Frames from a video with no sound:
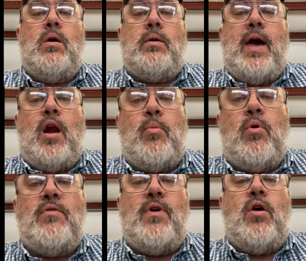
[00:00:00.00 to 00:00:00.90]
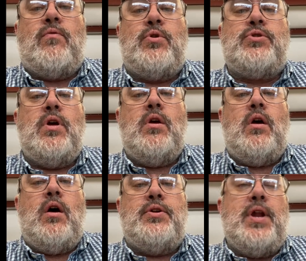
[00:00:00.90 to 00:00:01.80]
caliber revolvers.
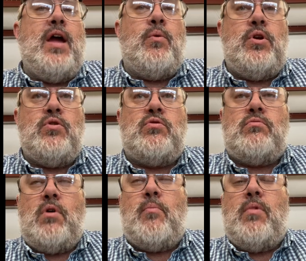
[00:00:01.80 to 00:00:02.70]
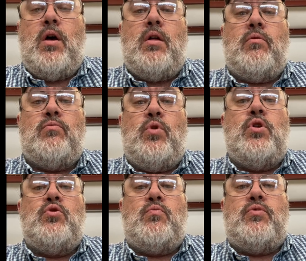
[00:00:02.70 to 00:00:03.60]
Today we use
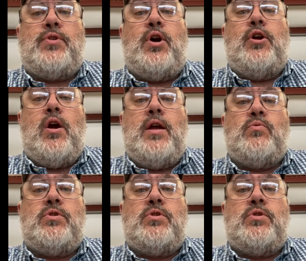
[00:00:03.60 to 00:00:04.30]
30 grains,